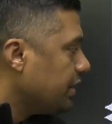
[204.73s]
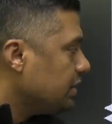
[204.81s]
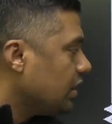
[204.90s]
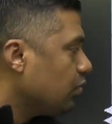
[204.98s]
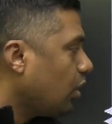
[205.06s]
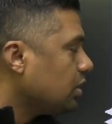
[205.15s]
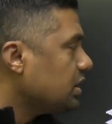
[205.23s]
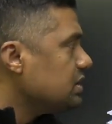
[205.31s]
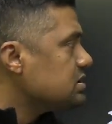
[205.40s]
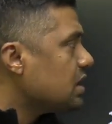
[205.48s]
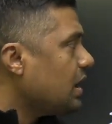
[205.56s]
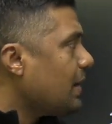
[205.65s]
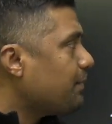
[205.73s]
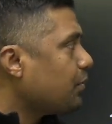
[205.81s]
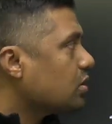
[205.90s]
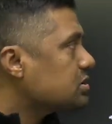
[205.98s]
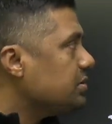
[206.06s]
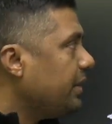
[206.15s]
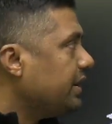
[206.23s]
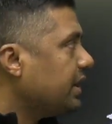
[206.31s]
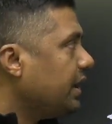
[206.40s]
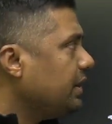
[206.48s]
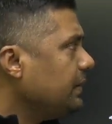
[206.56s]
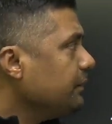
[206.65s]
then what is the approximate
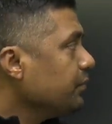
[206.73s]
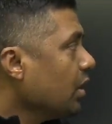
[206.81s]
gain?